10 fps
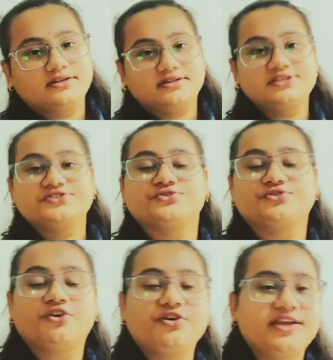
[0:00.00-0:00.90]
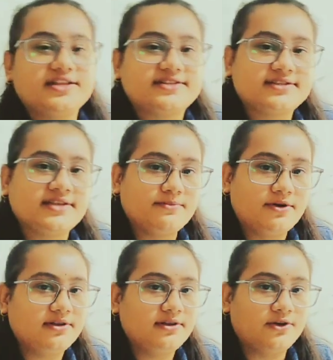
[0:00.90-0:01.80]
This road is a
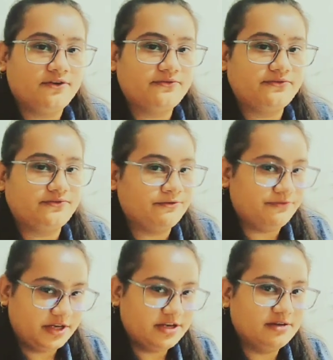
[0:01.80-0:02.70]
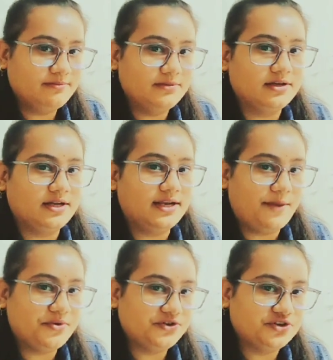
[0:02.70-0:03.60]
symbol of freedom,
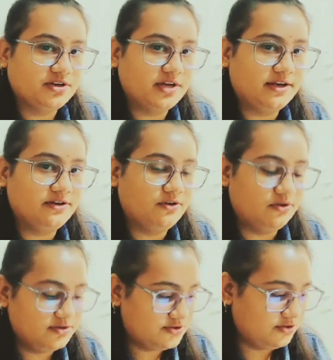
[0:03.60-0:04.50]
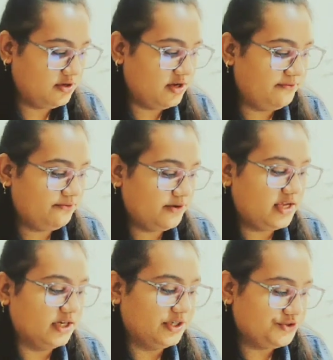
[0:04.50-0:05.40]
liberation, and also a
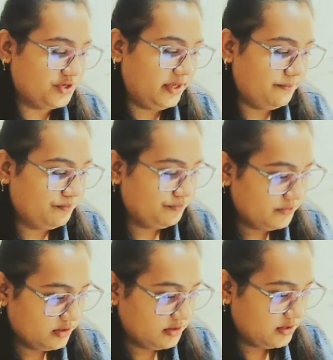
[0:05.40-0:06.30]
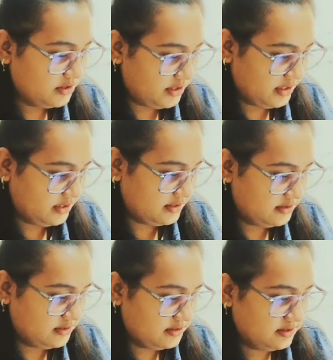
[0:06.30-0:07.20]
free country.
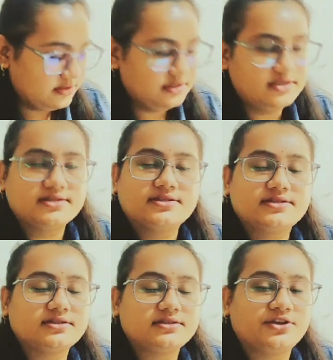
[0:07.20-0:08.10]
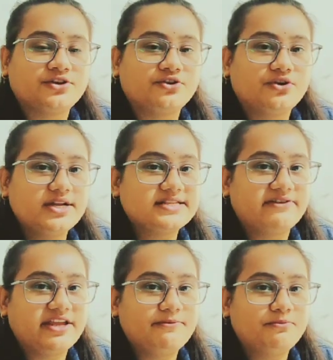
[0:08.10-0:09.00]
And this road is
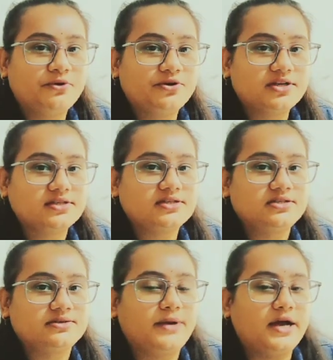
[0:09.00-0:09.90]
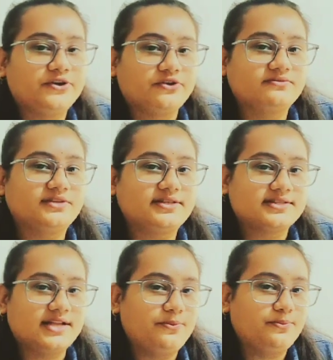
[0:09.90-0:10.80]
very important part of that
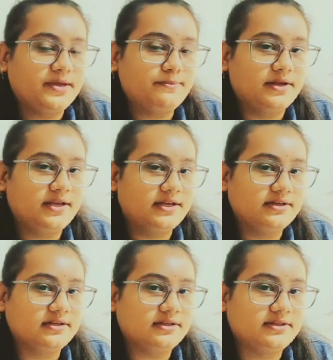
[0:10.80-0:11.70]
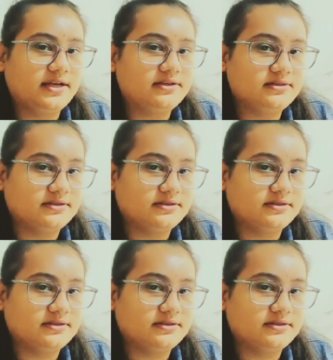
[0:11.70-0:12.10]
slave people, and that